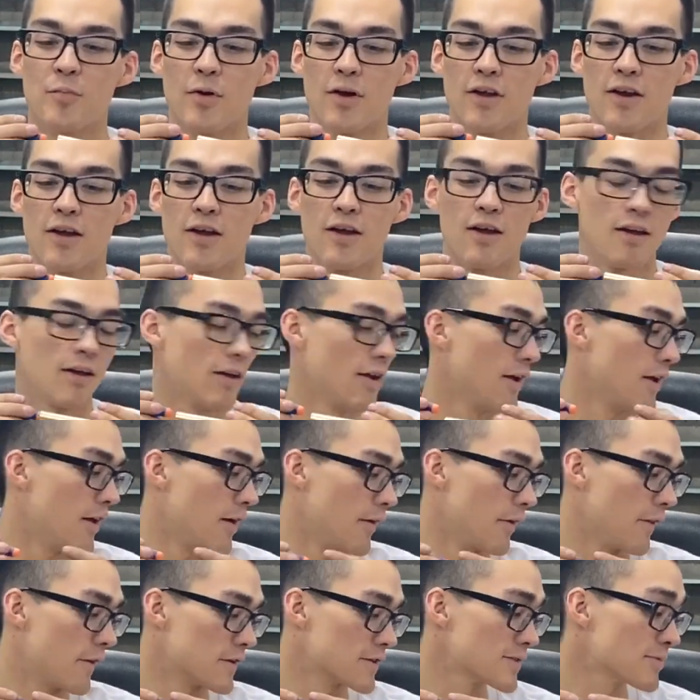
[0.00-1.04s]

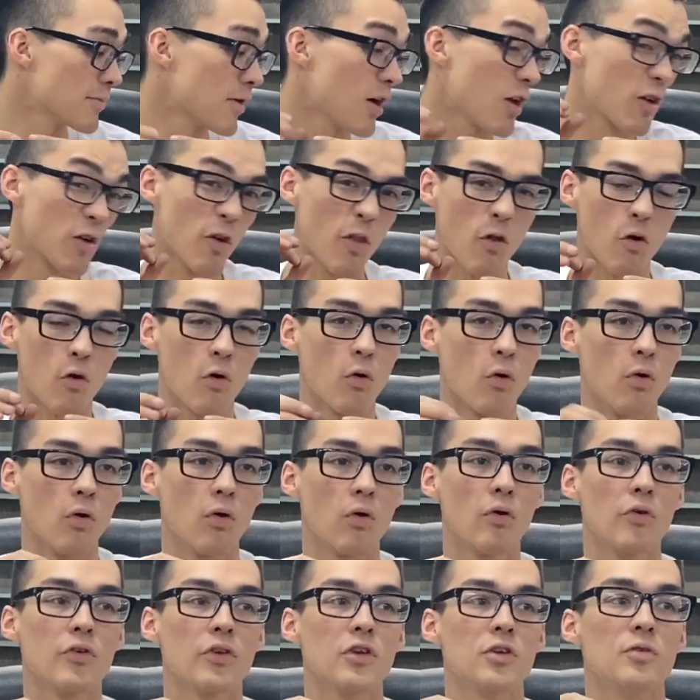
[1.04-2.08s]
but the smaller the
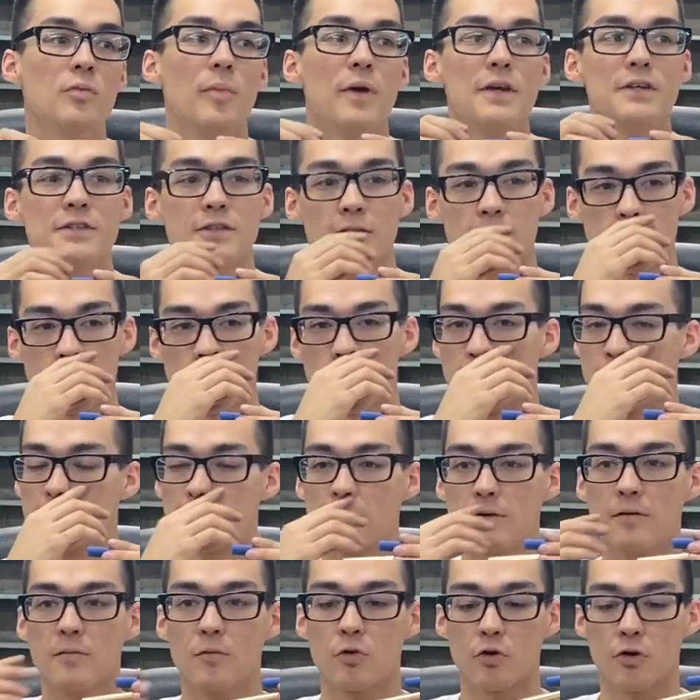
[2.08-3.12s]
hole, you
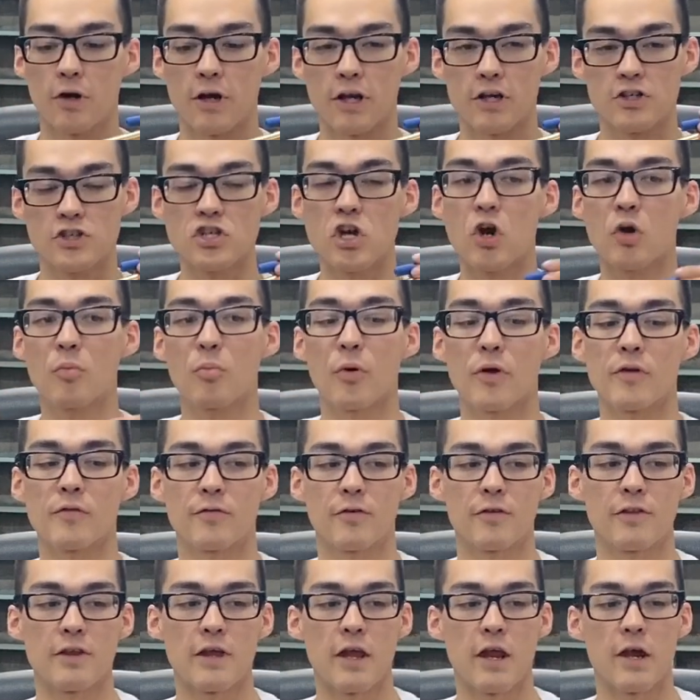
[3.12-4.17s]
basically create a choke point
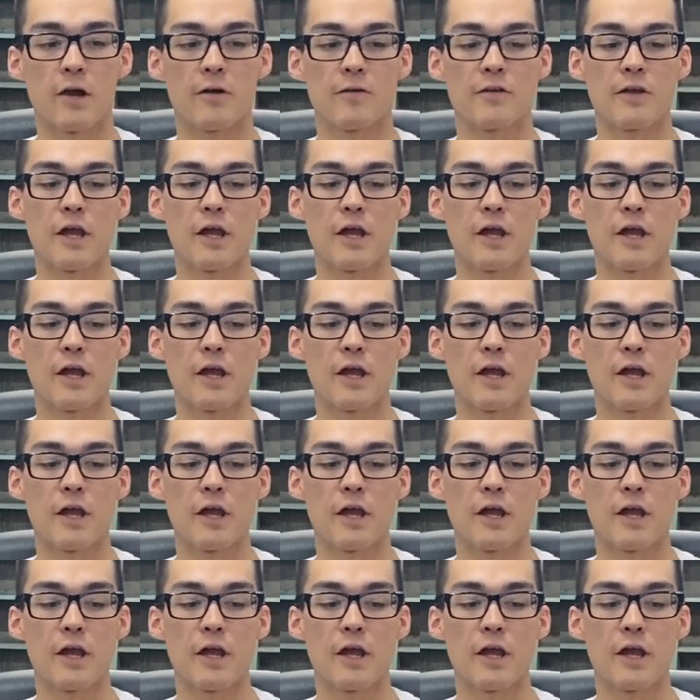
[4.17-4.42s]
for the air.